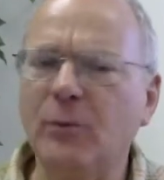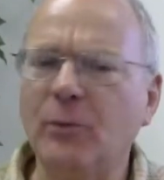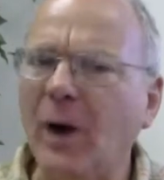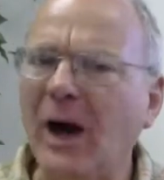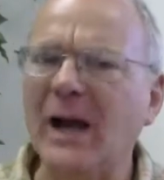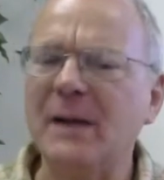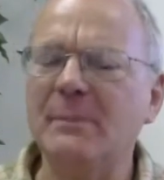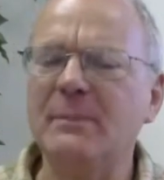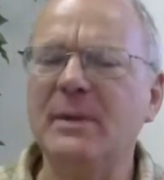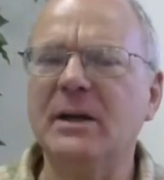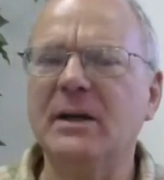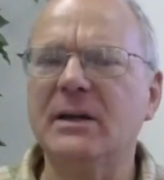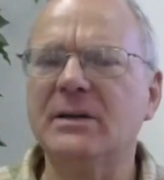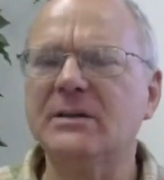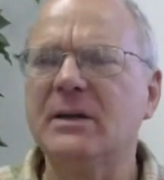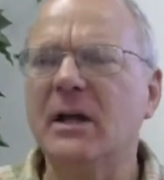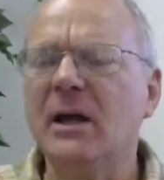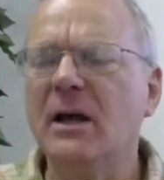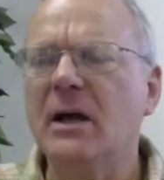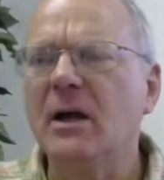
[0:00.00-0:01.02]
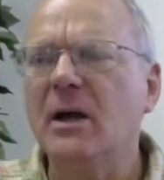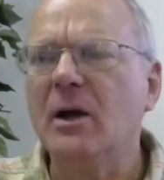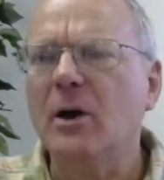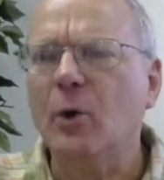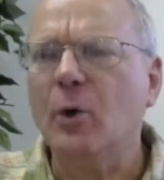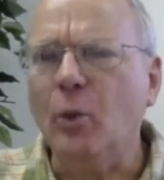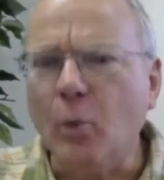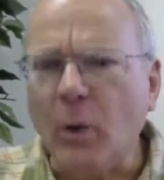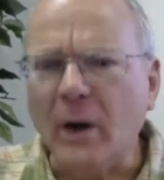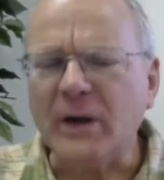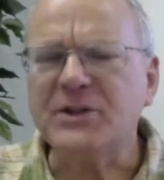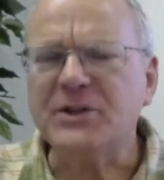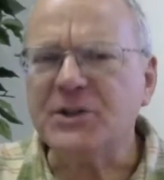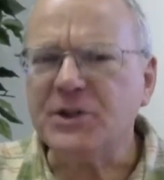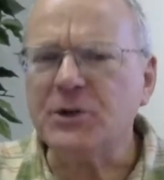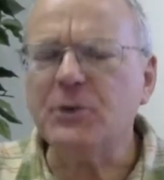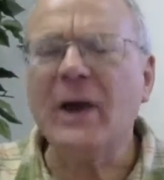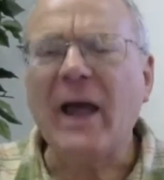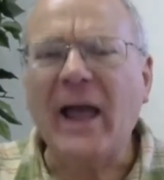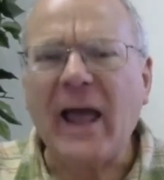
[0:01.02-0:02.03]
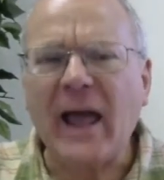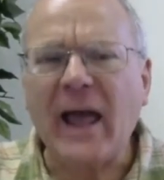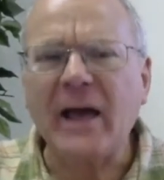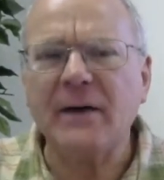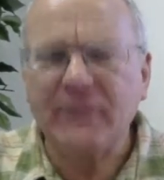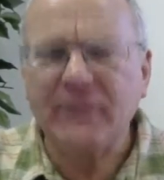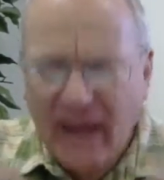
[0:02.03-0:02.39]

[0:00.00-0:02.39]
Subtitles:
Why? Because what you have